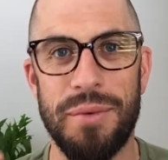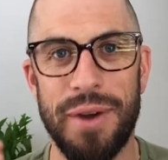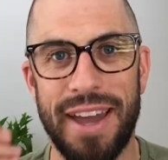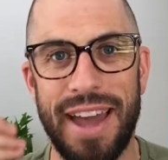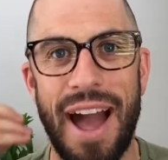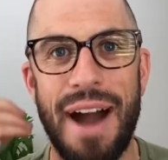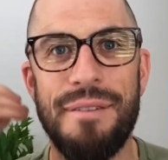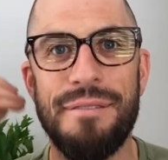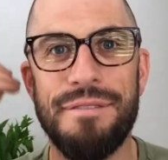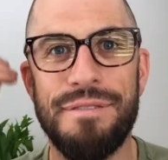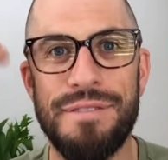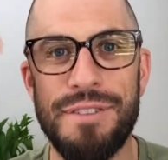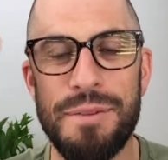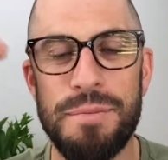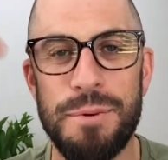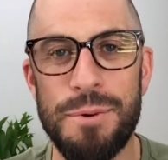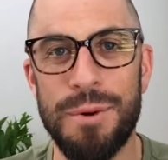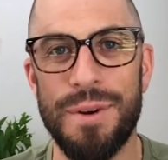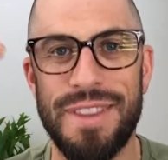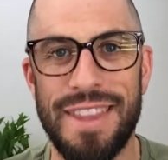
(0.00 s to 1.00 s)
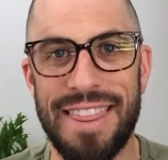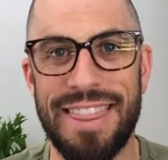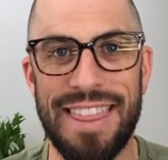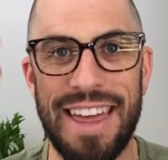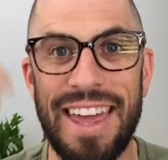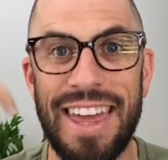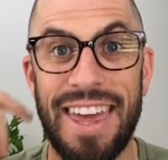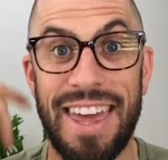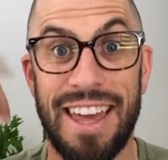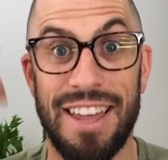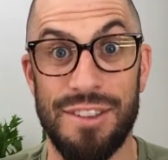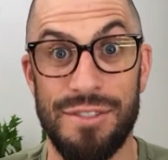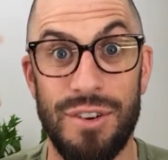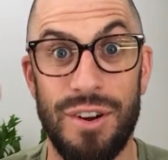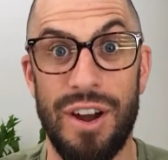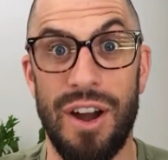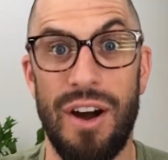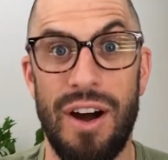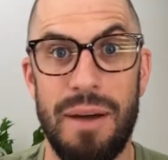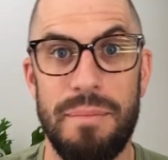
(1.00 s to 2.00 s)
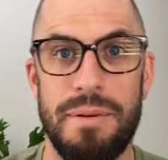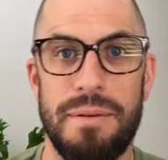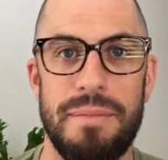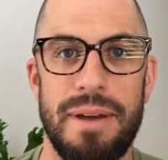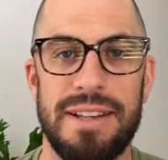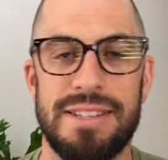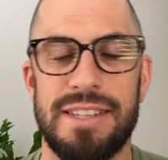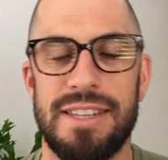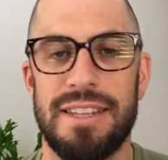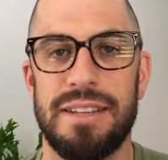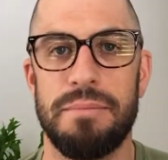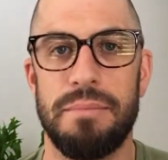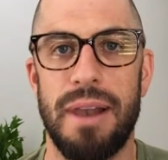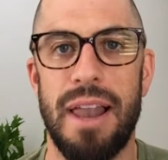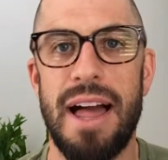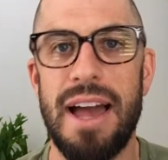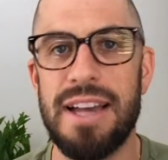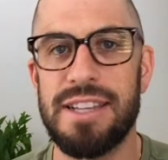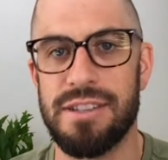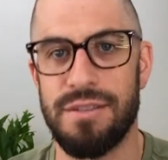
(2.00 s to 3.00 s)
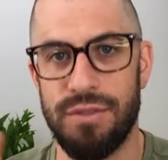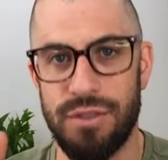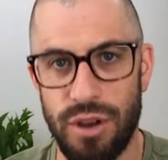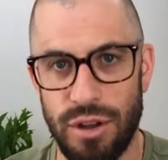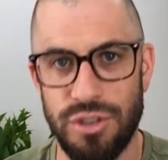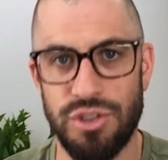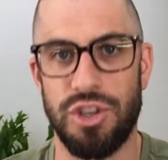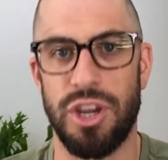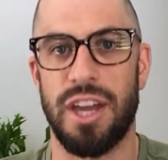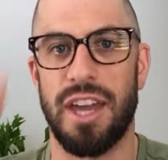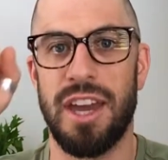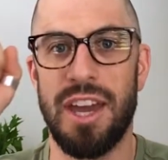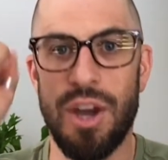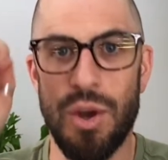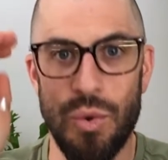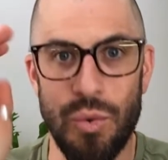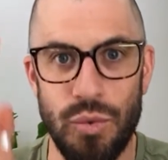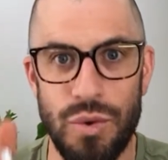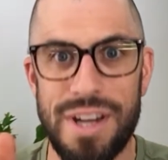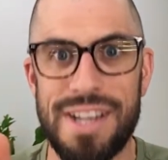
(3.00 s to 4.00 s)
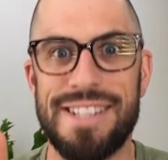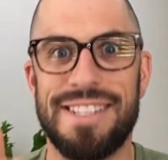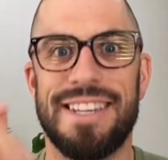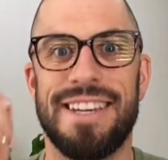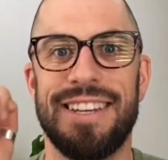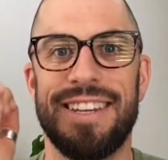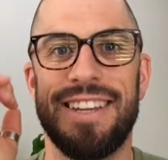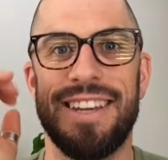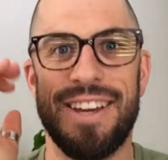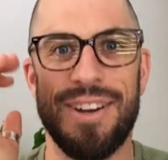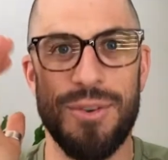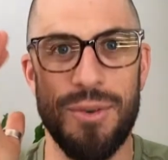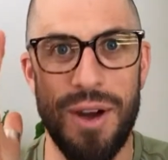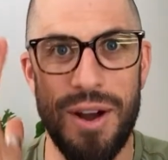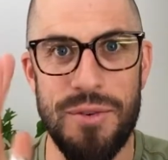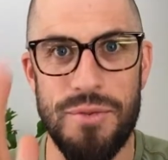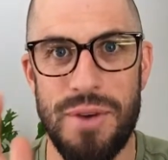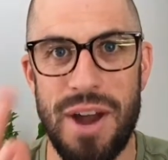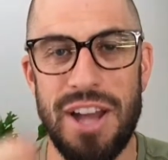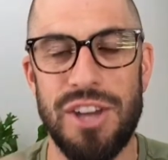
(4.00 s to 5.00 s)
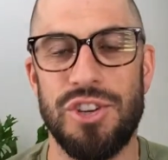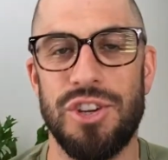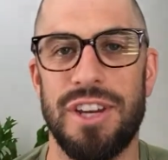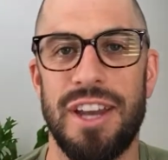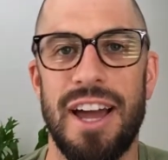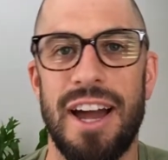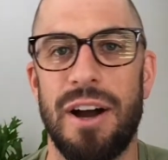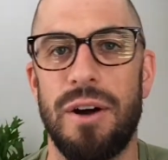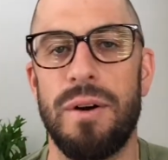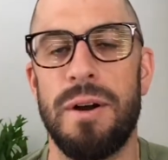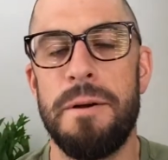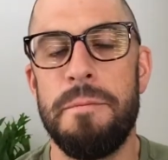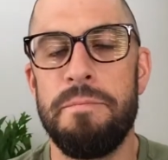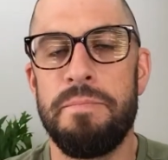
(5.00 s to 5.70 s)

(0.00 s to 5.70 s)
We're comfortable in the thinking. It's a very hyper masculine place of logic, reason, right, rationale.